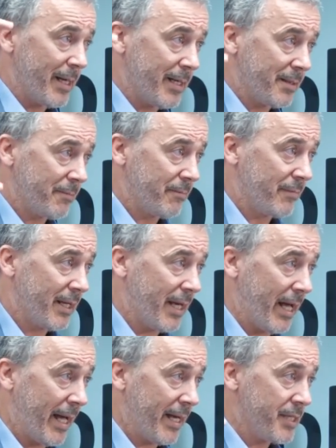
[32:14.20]
8
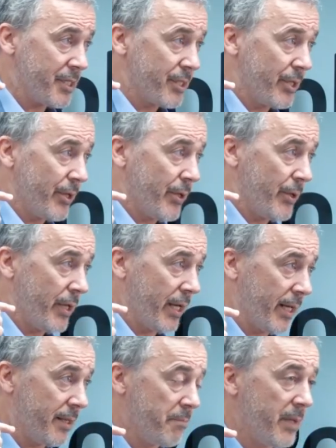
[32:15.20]
guys who
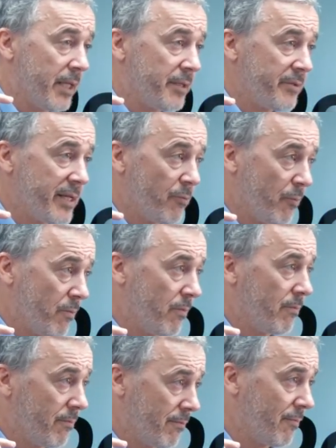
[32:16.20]
had military
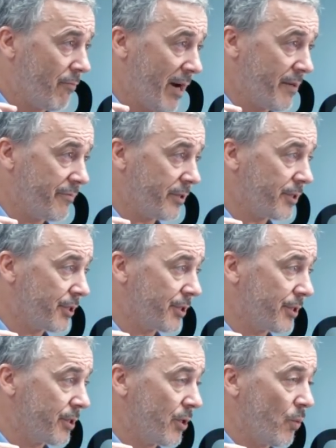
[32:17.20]

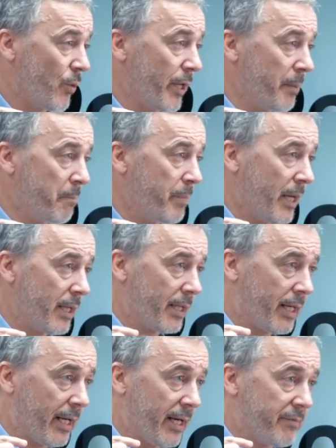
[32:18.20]
rifles wearing
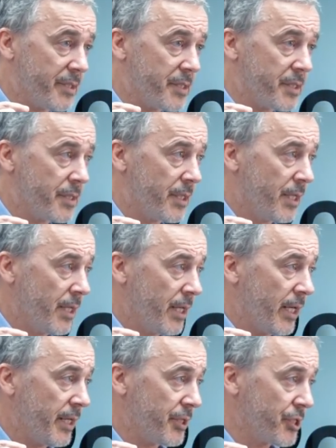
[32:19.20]
balaclavas
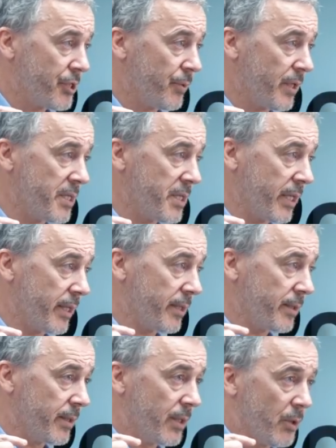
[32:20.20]
and a stolen
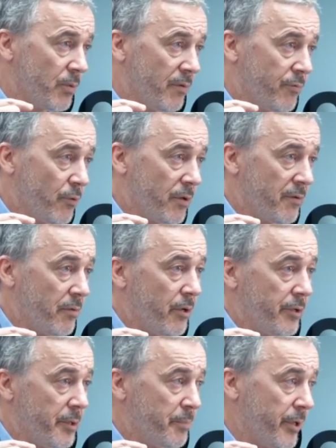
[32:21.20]
digger with a
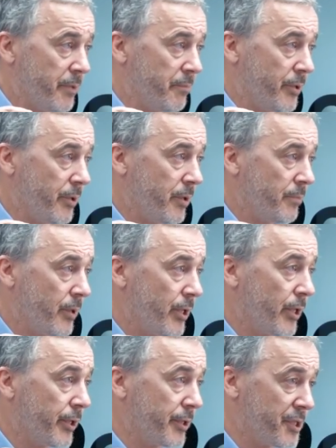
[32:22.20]
400-pound bomb
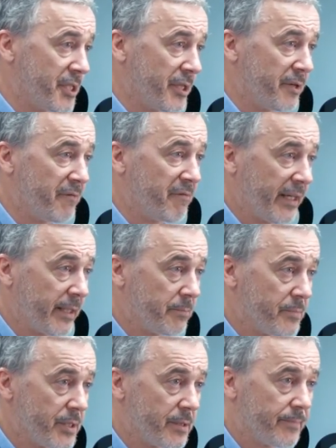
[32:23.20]
are considered
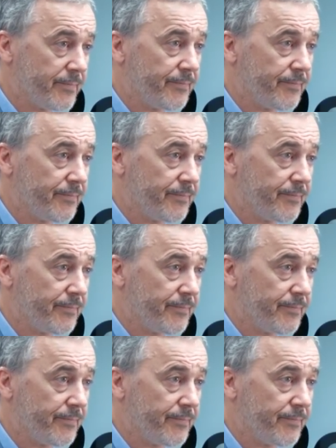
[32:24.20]
victims.